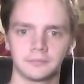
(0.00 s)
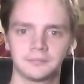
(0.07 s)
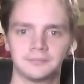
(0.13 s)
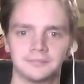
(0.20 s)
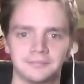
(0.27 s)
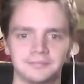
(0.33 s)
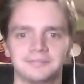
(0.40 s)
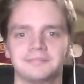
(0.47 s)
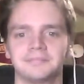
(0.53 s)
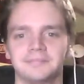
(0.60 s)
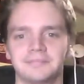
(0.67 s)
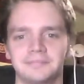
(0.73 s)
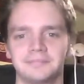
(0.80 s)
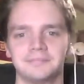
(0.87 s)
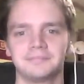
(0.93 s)

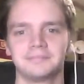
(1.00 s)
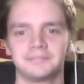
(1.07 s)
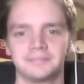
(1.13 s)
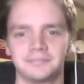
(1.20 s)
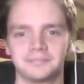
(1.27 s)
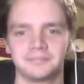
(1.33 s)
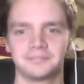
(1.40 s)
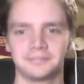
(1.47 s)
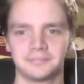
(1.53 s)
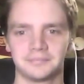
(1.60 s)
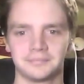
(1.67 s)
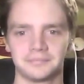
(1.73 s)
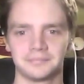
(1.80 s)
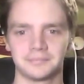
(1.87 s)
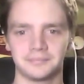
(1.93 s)

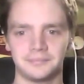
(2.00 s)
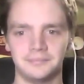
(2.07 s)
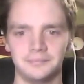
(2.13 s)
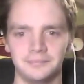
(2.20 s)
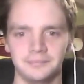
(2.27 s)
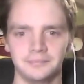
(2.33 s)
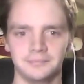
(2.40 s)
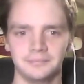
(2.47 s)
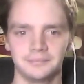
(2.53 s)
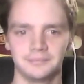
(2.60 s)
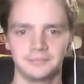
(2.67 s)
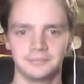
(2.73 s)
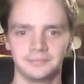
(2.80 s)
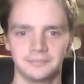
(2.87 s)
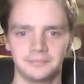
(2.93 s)

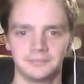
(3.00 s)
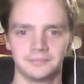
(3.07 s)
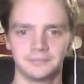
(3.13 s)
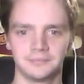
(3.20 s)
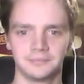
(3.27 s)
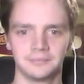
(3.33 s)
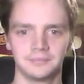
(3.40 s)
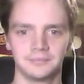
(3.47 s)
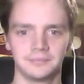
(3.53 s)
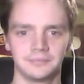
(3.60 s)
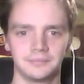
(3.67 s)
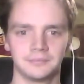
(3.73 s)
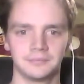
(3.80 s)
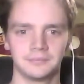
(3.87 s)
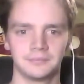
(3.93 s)

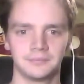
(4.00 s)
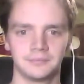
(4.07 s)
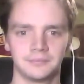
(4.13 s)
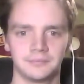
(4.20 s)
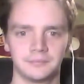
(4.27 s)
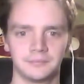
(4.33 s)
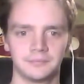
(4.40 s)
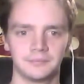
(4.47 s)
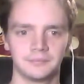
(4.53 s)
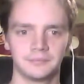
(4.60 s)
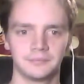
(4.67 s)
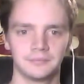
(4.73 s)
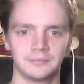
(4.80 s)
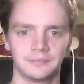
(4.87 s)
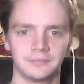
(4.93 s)

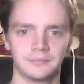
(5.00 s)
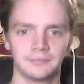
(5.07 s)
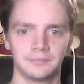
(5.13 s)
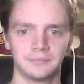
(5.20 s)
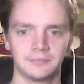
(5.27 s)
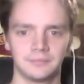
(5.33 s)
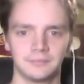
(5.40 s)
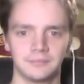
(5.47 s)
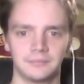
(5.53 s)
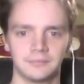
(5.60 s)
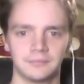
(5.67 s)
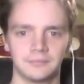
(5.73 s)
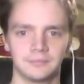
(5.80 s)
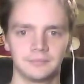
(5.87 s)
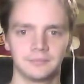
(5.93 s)

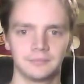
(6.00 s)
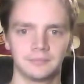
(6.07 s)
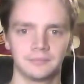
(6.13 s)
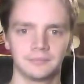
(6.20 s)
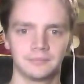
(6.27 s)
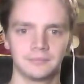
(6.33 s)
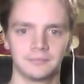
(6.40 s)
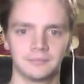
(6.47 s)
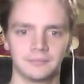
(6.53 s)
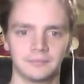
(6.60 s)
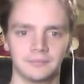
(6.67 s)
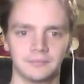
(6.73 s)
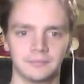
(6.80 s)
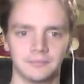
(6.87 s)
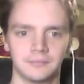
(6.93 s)

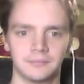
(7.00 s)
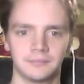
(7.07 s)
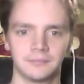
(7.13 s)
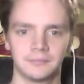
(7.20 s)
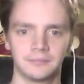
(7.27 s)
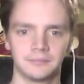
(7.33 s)
(not speaking)